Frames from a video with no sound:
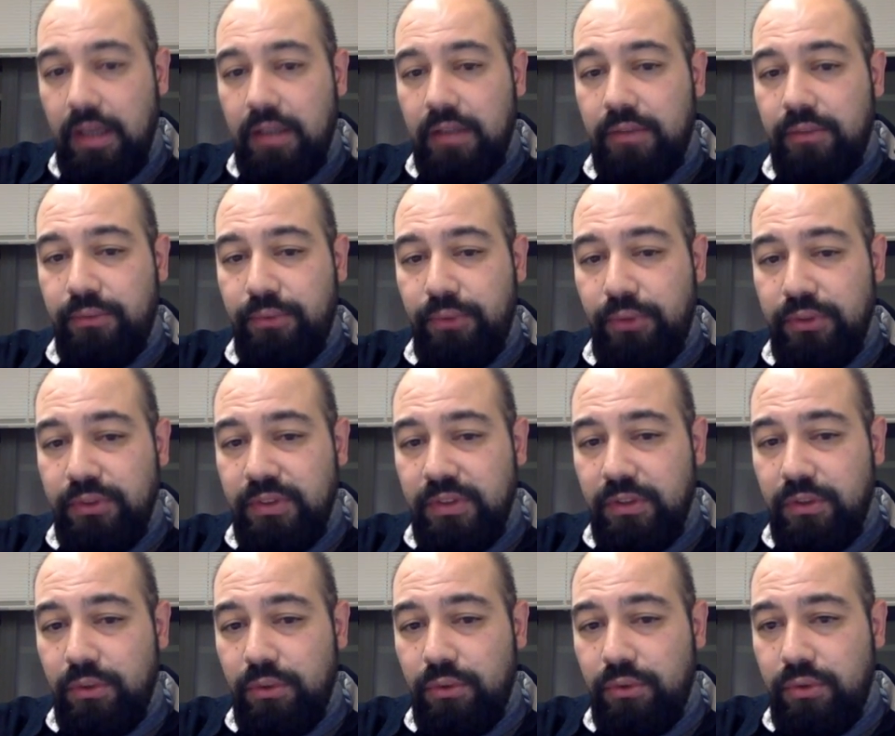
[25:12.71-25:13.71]
The first thing
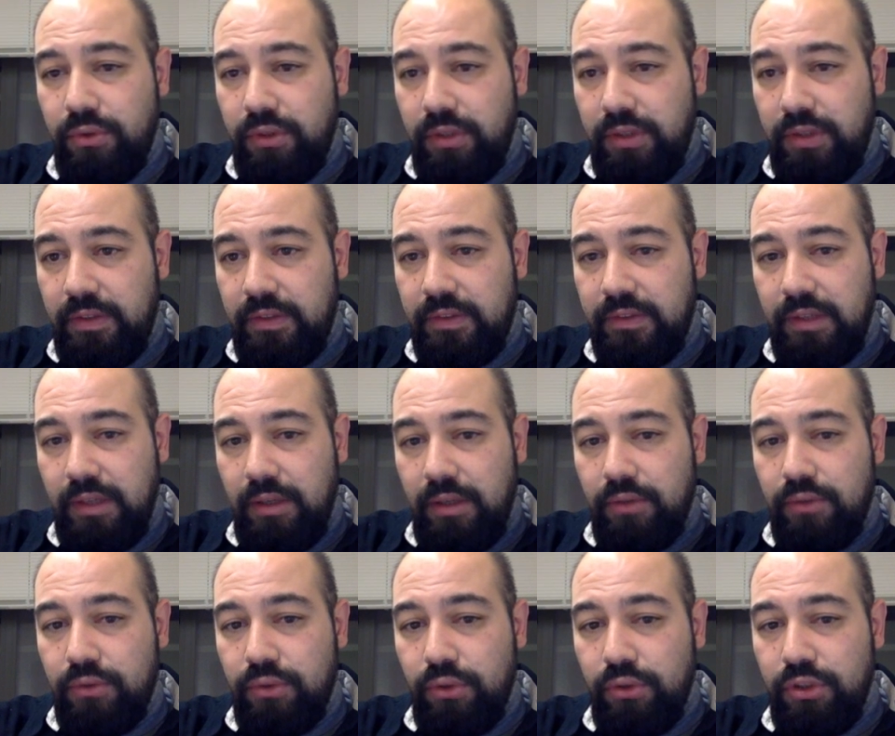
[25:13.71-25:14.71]
you do is
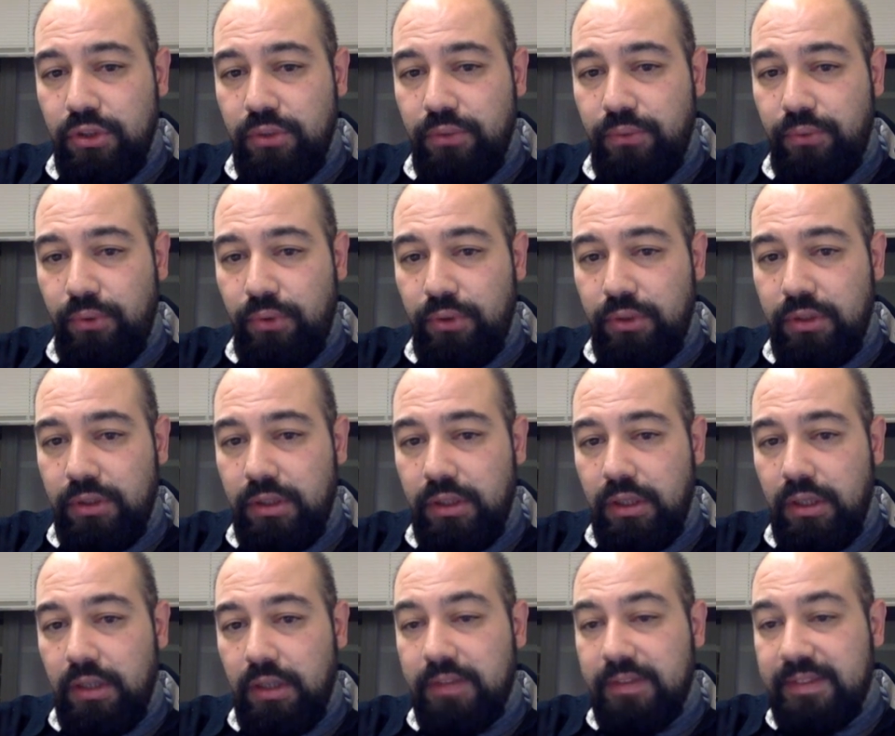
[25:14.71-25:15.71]
searching for
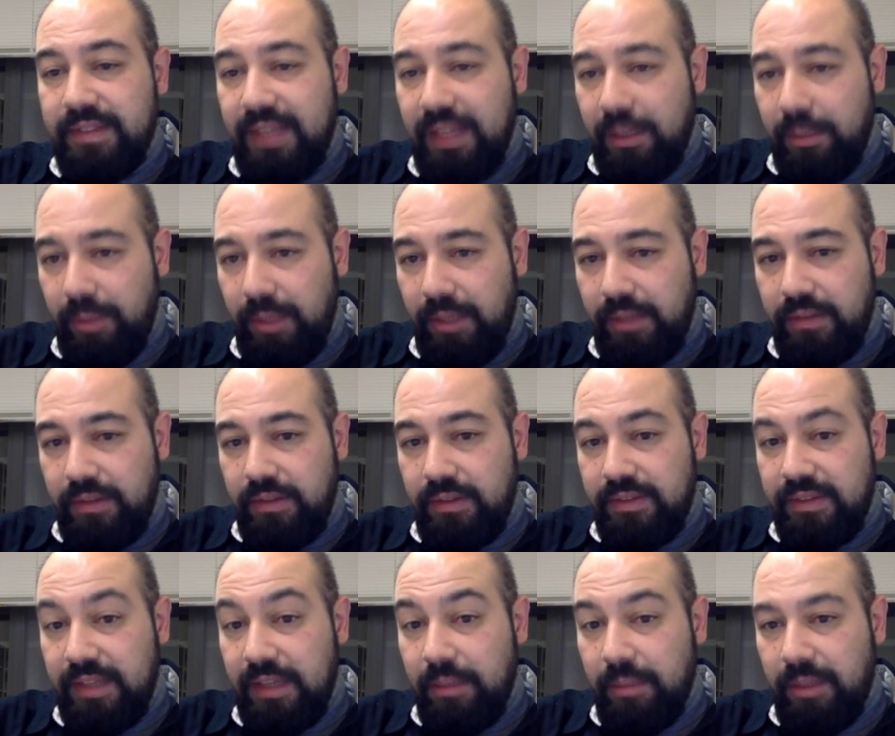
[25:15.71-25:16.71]
the segment in the
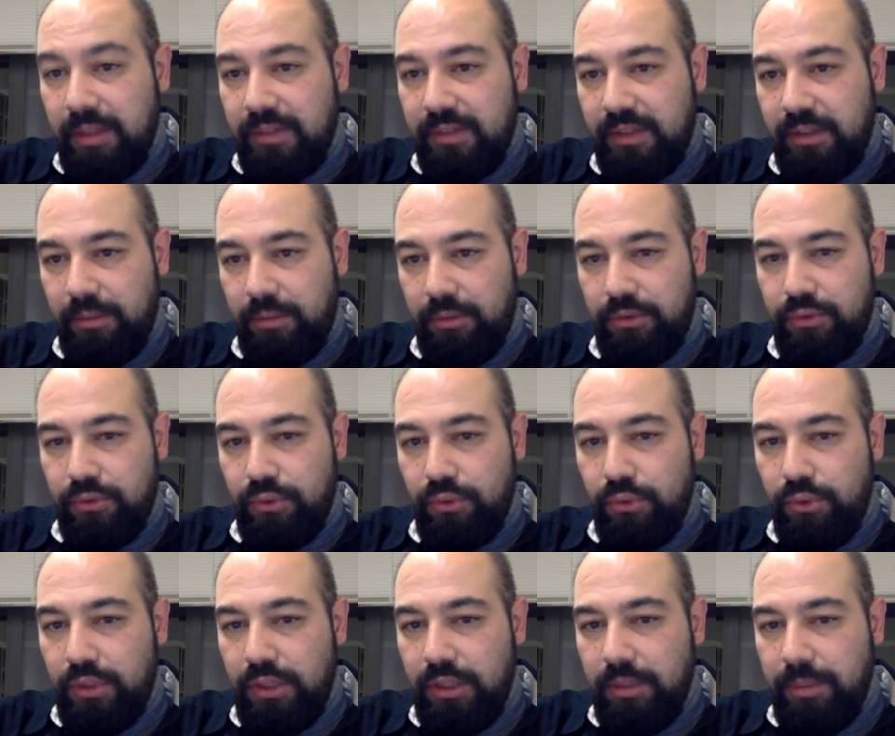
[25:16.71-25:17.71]
segment table. So
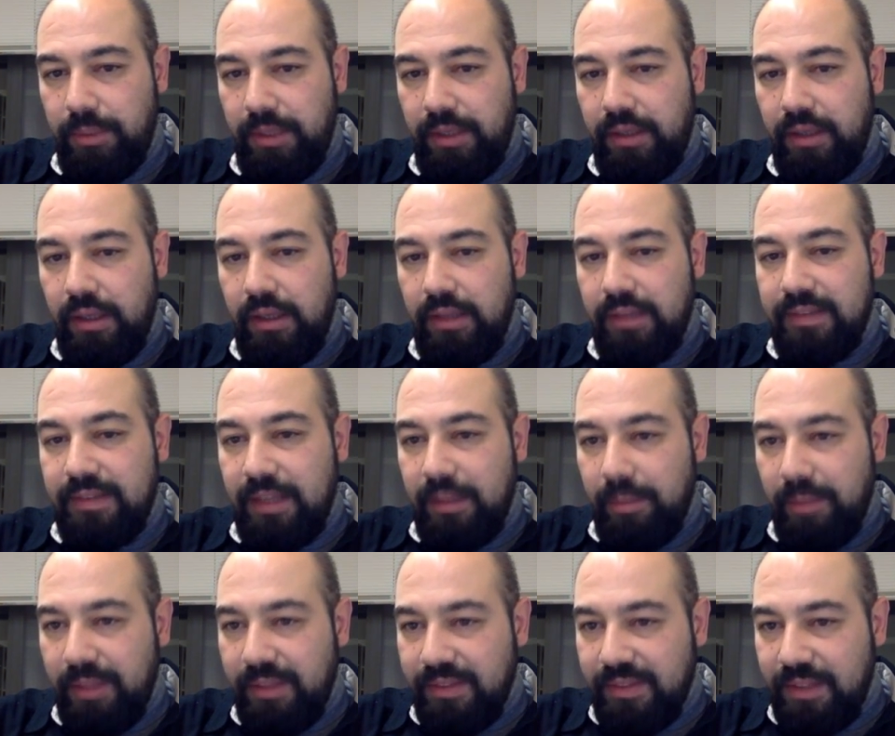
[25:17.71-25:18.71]
you keep a
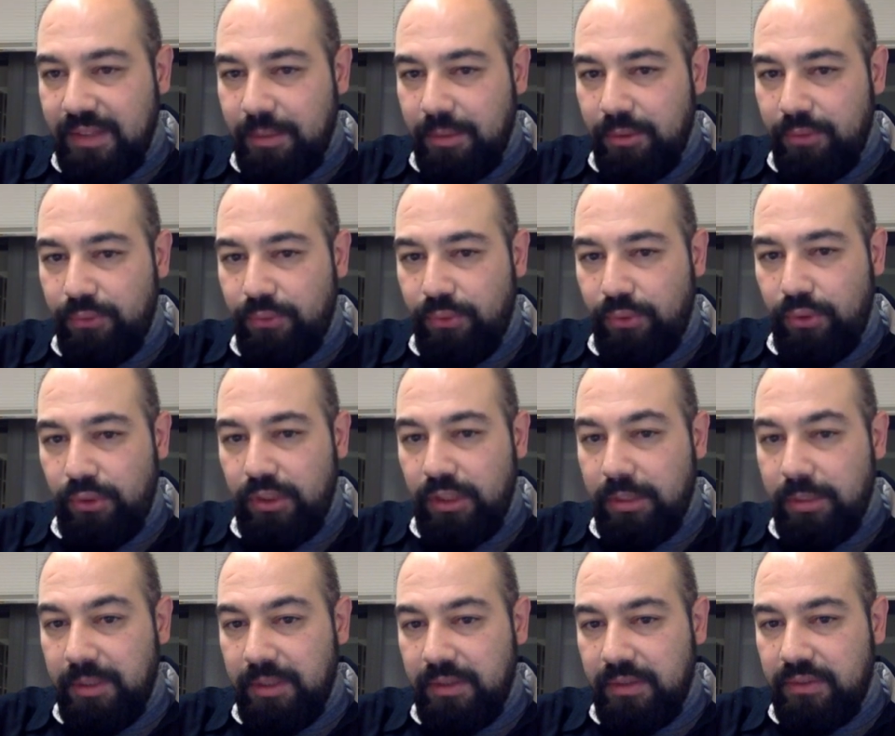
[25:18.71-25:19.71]
segment table for
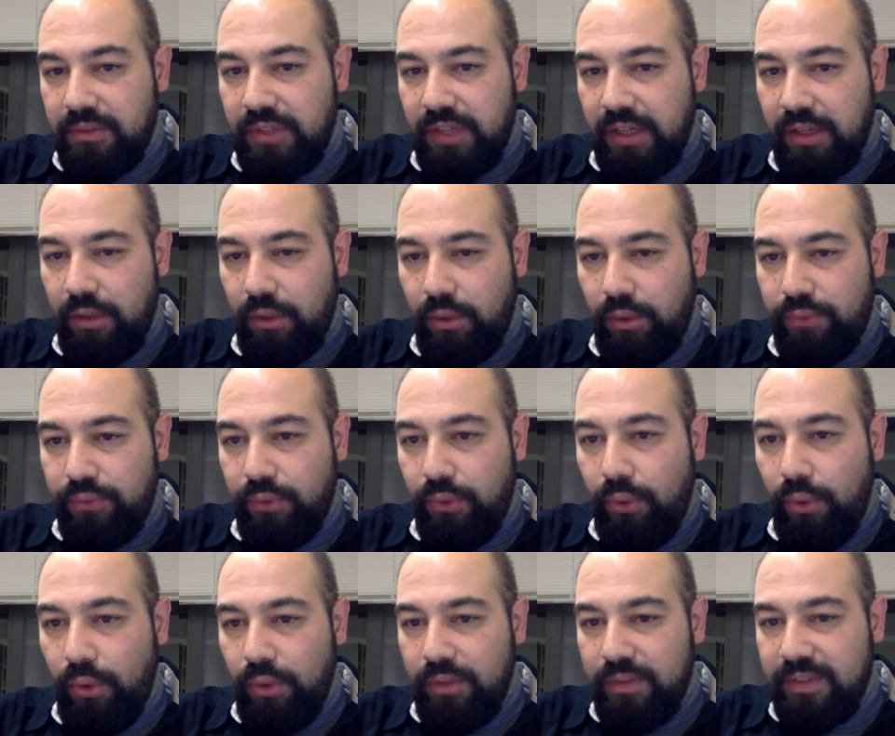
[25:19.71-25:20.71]
keeping the track of
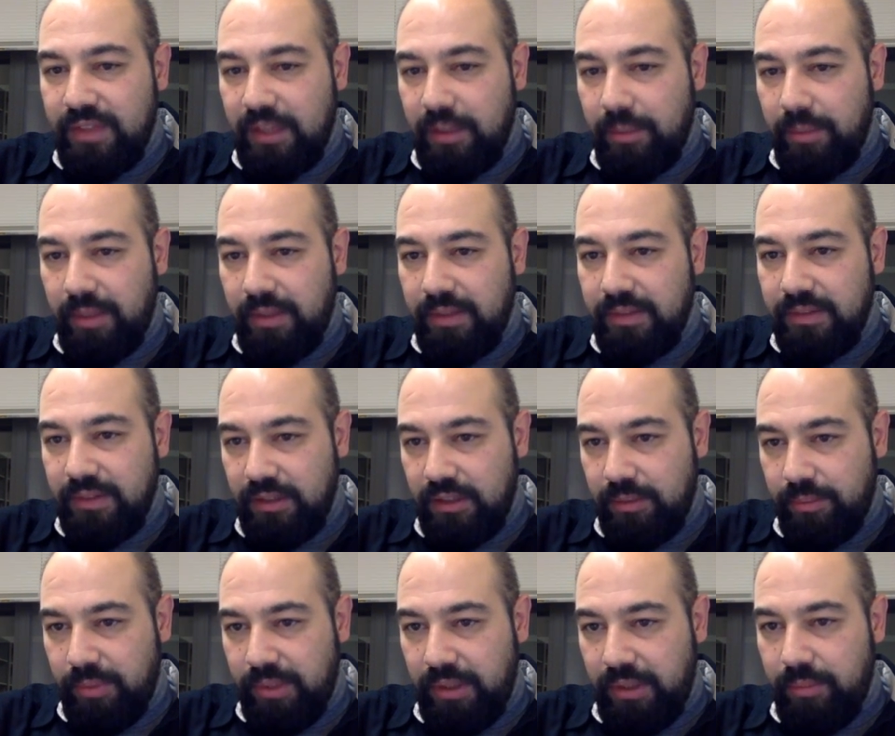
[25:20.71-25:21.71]
all the segments in
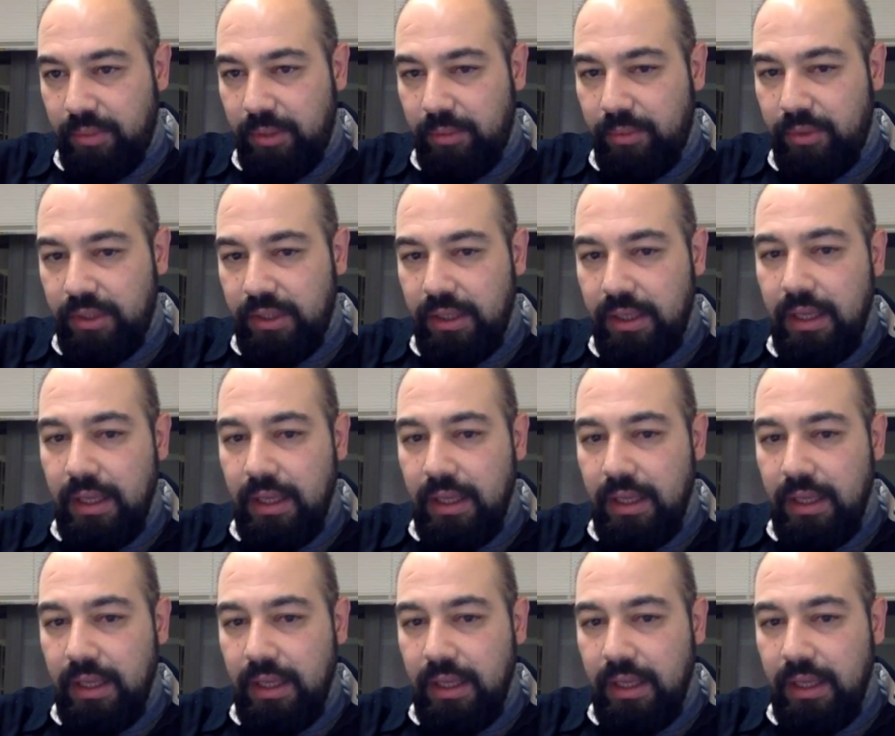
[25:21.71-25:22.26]
the main memory